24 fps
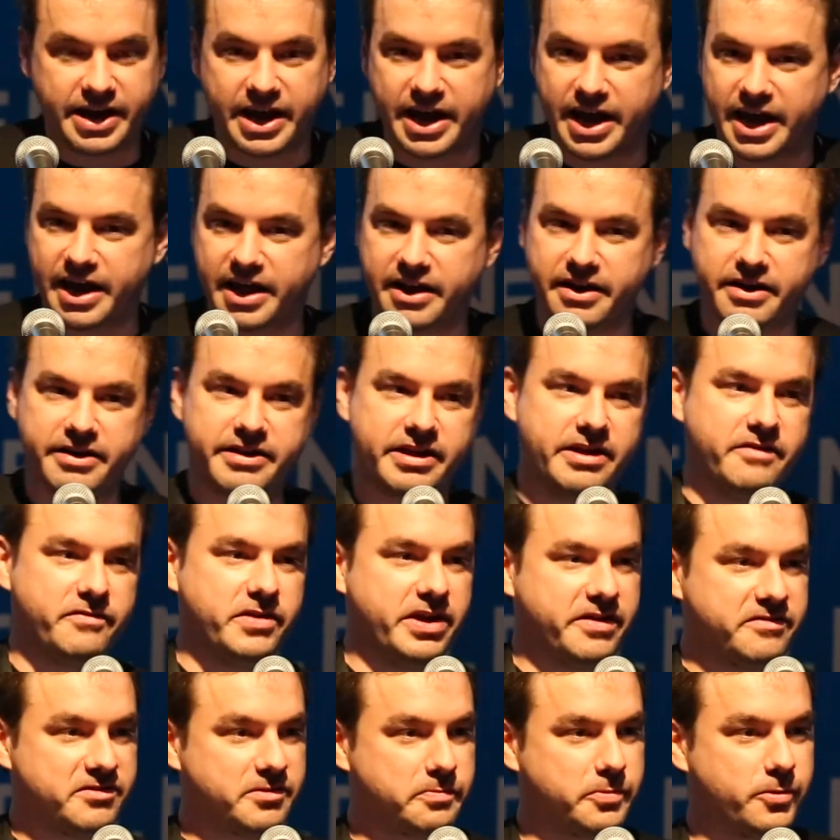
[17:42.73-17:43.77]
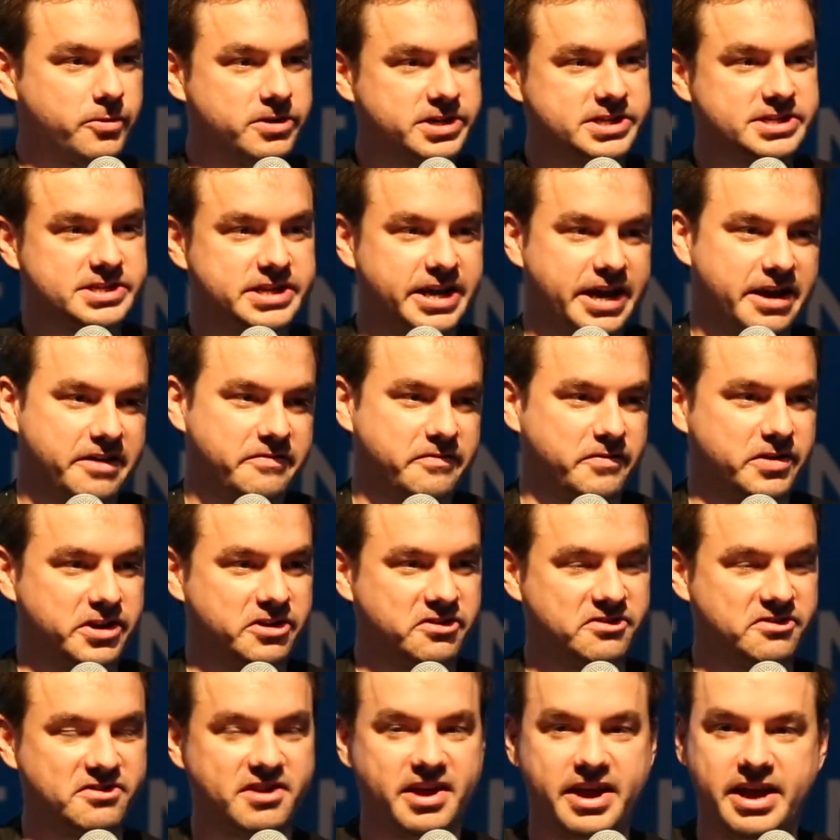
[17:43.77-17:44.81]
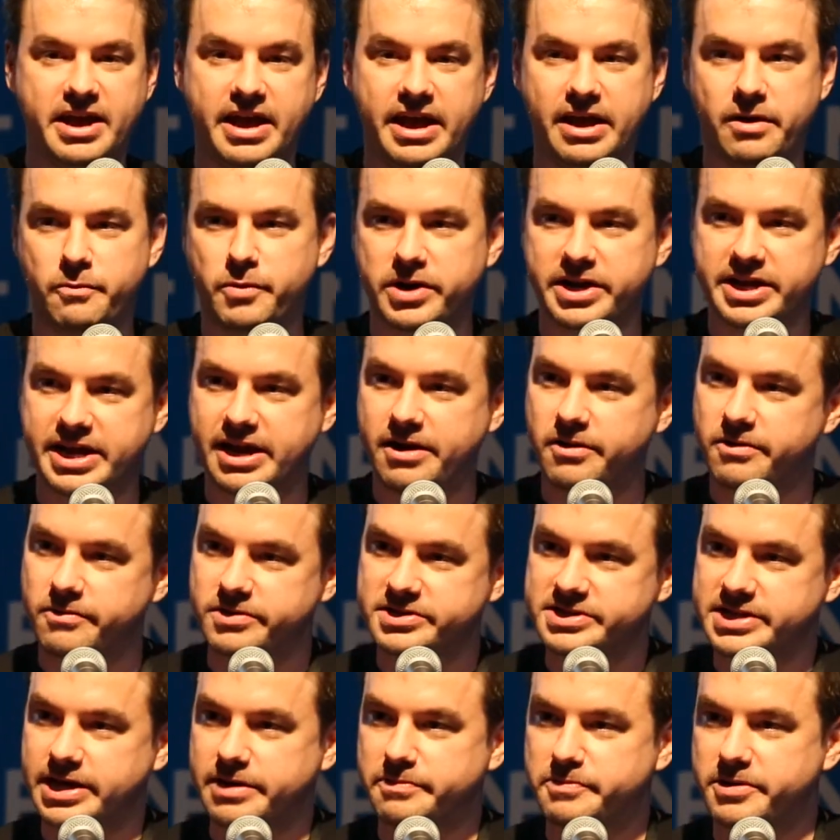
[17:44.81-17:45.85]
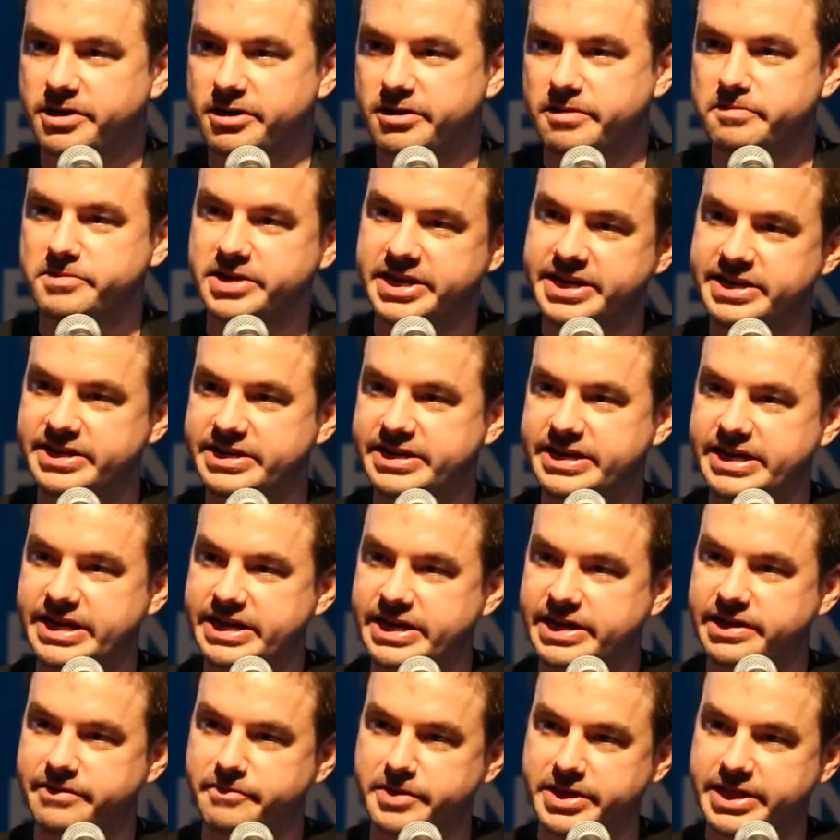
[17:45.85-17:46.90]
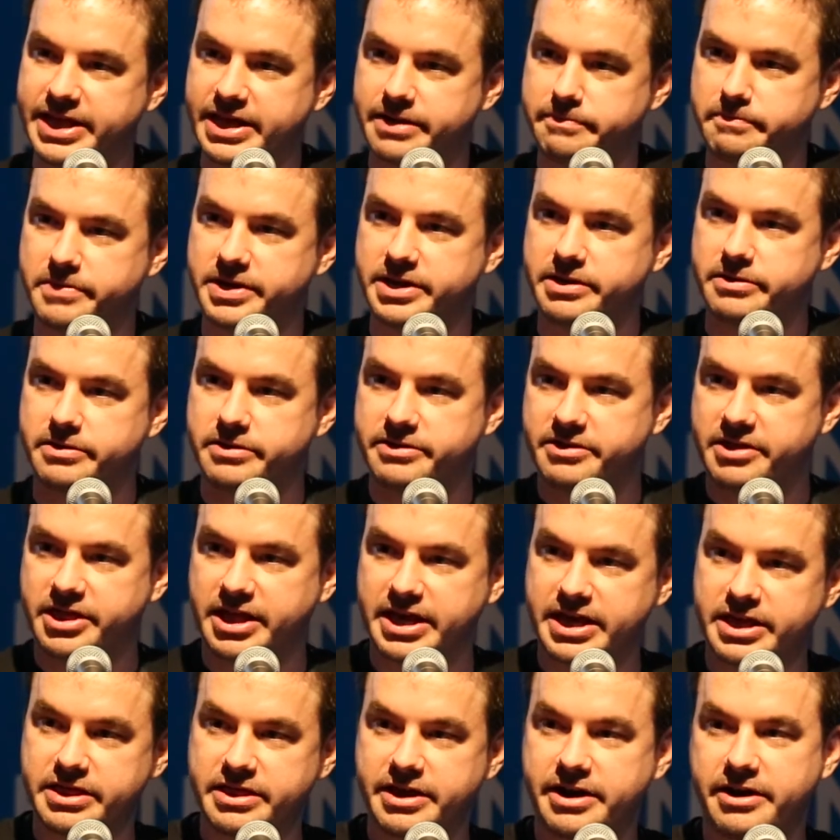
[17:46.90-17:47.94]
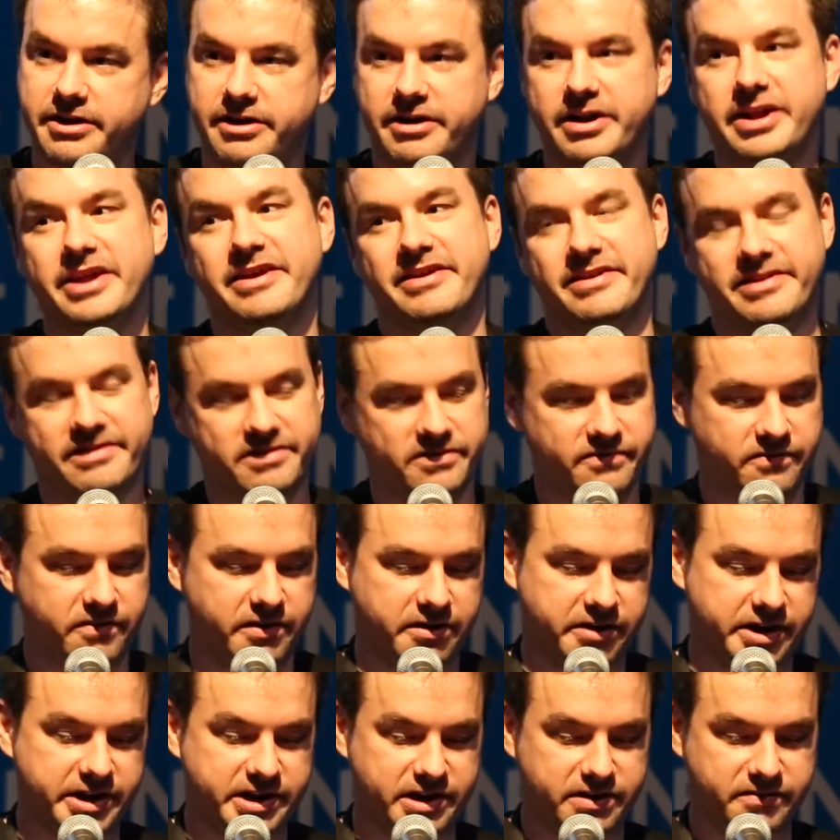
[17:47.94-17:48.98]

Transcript: And if you have support staff and you say, hey, what account was that problem? Hit D, give me that big thing there. It's very